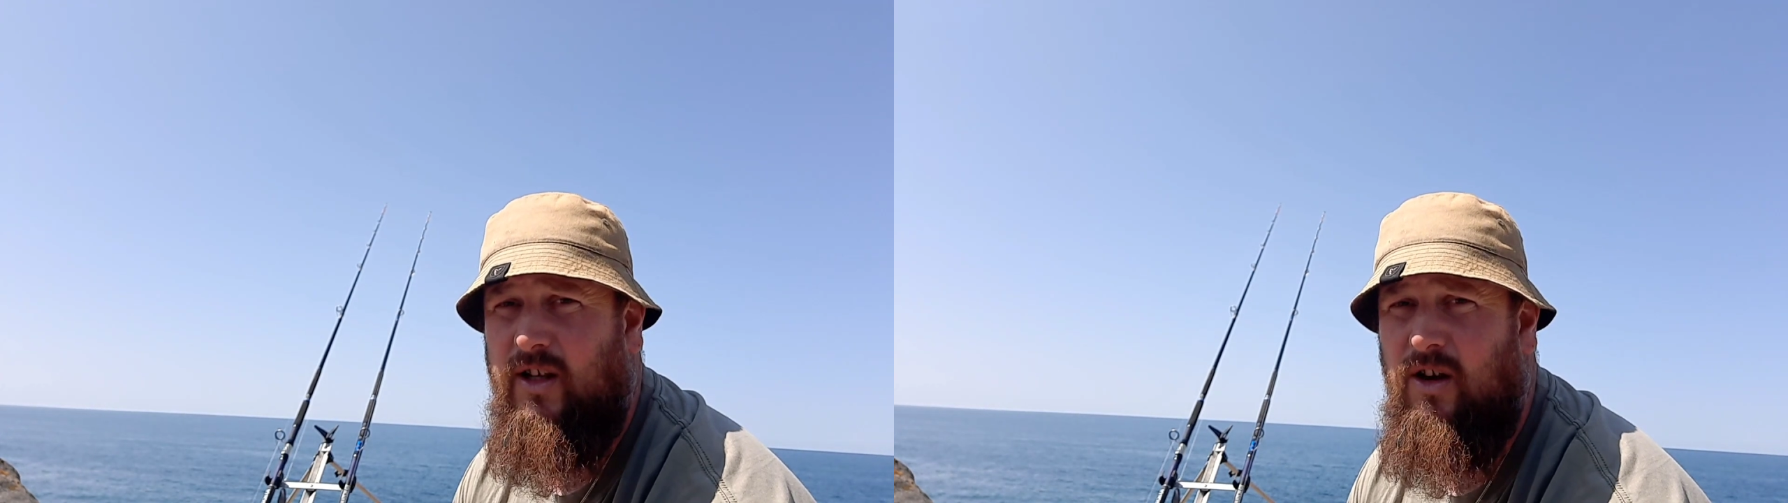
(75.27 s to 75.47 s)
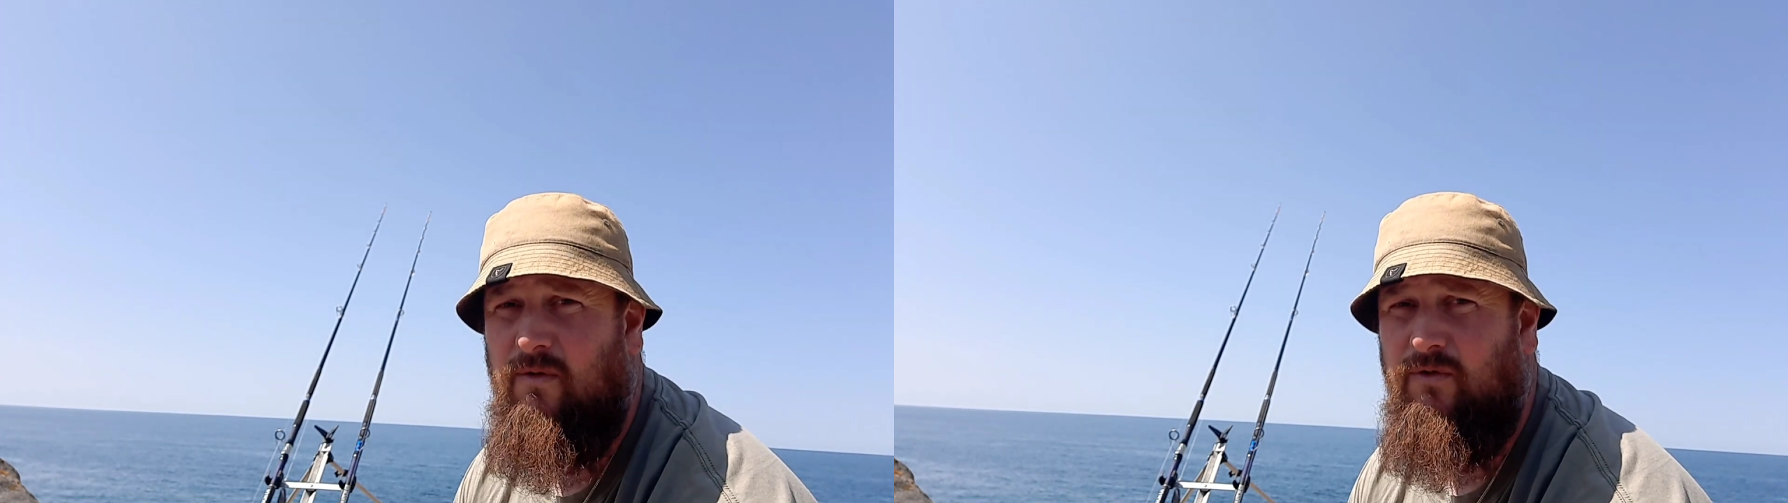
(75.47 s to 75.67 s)

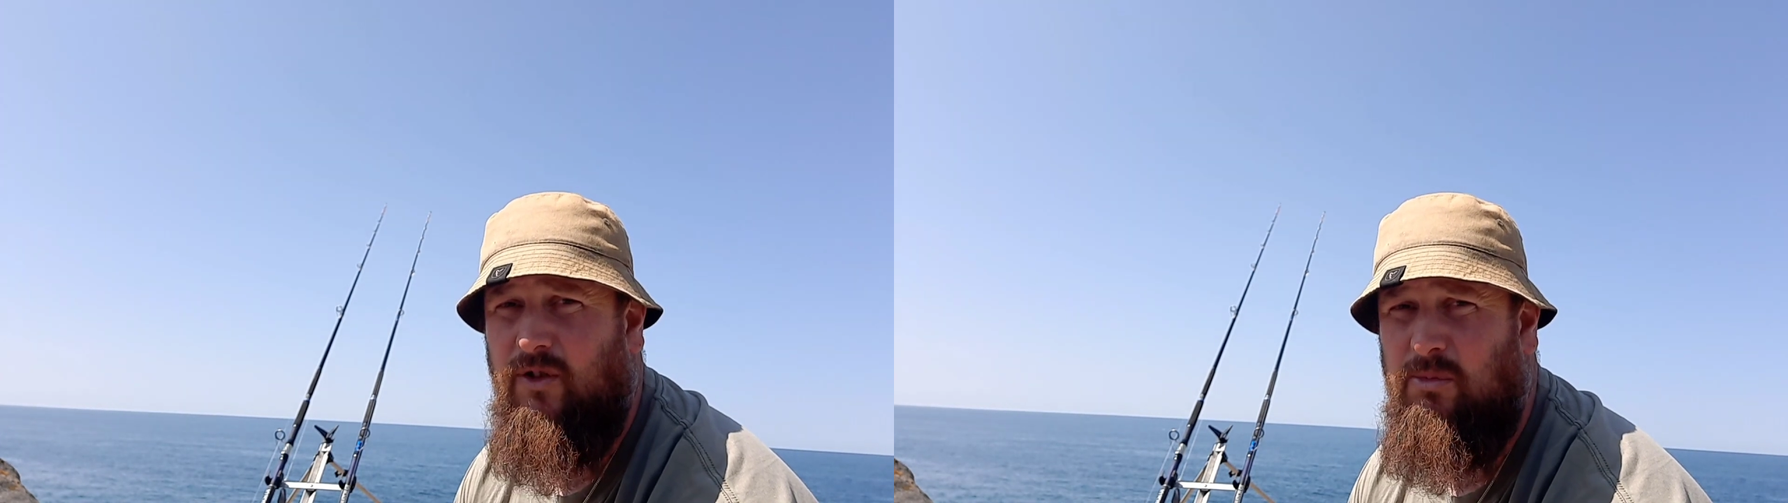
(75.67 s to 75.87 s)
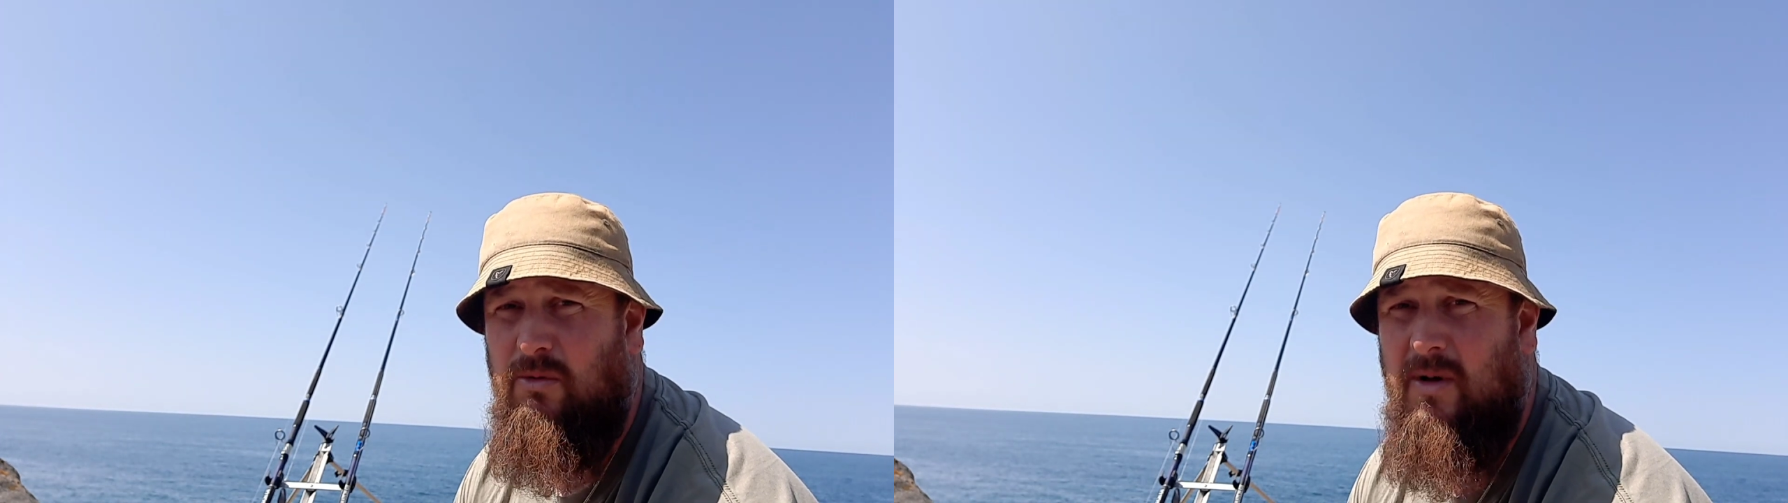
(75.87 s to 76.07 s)

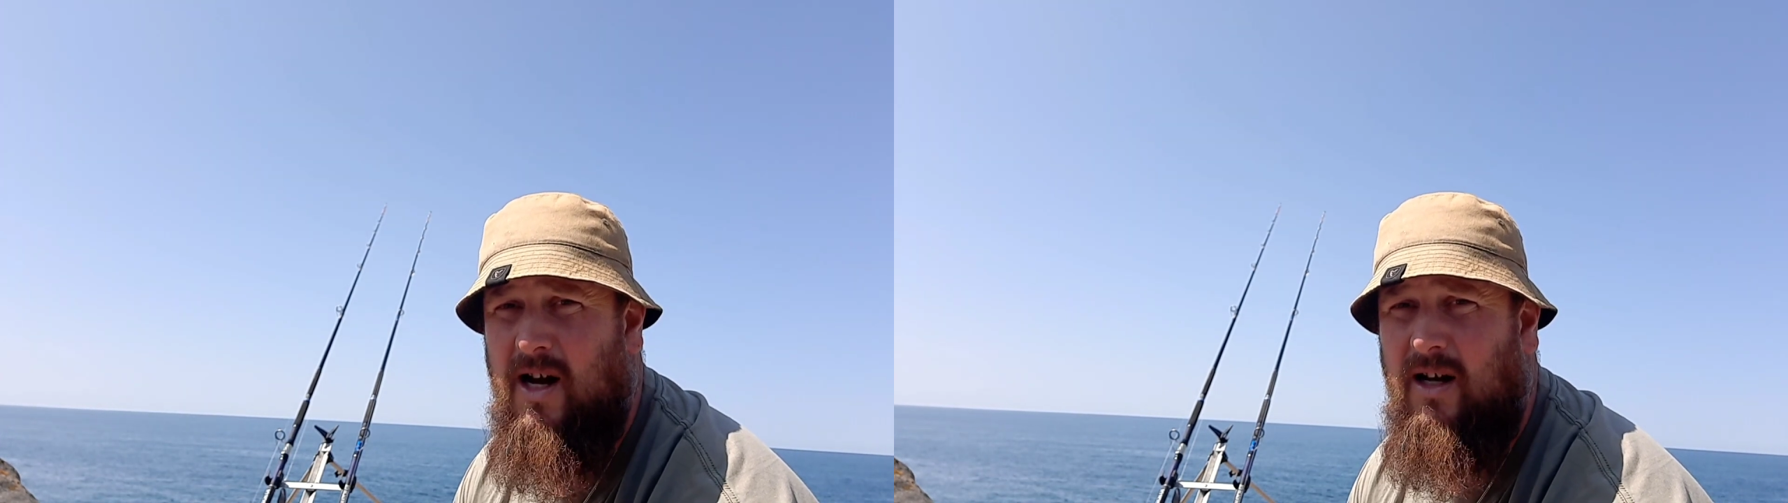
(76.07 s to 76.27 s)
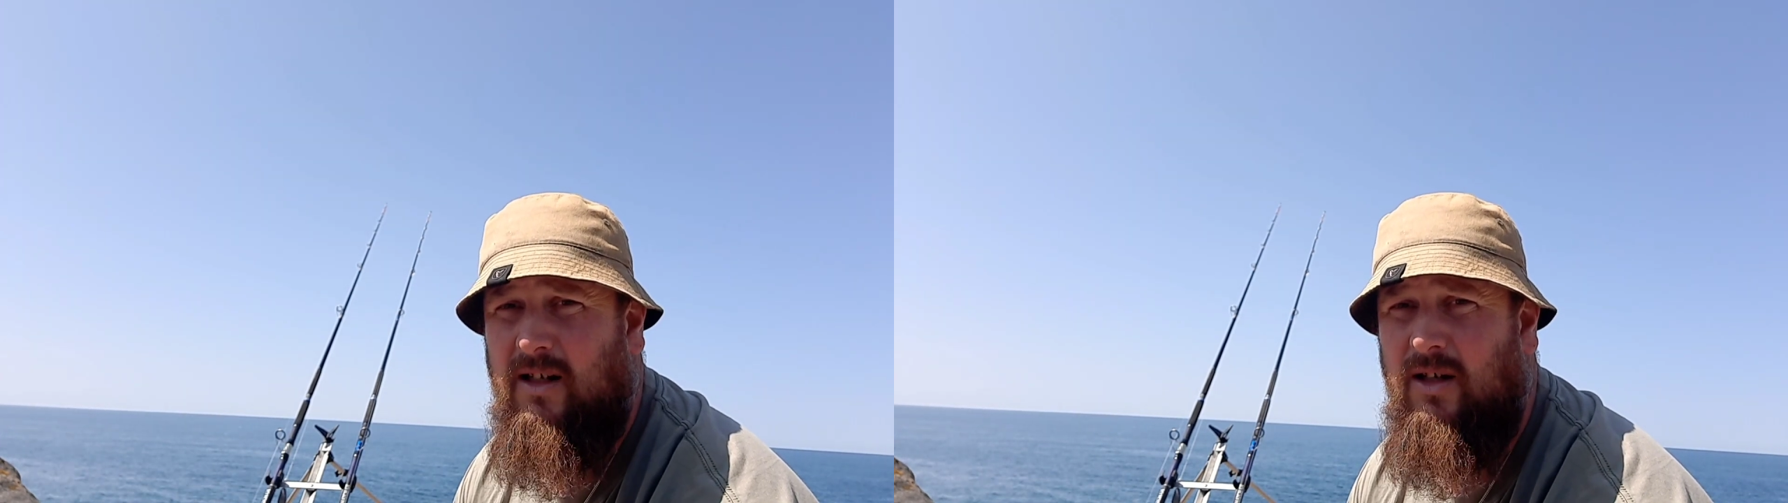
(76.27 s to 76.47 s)
comfortable
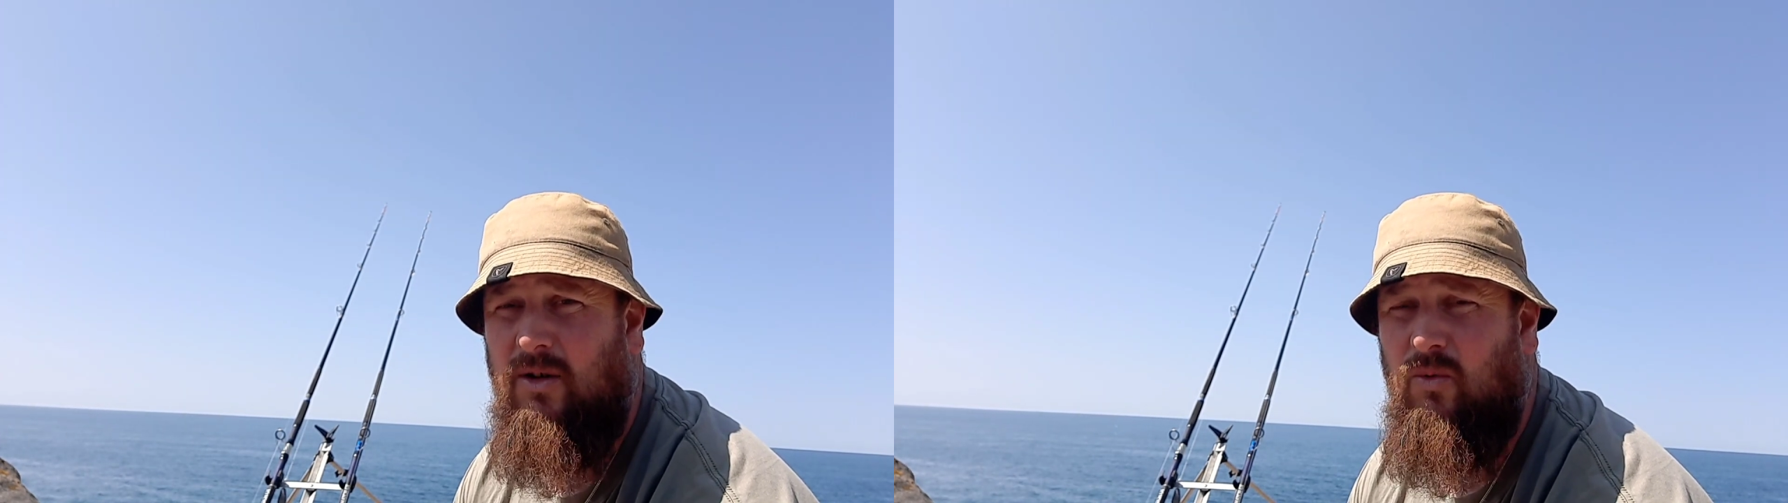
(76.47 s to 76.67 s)
mark,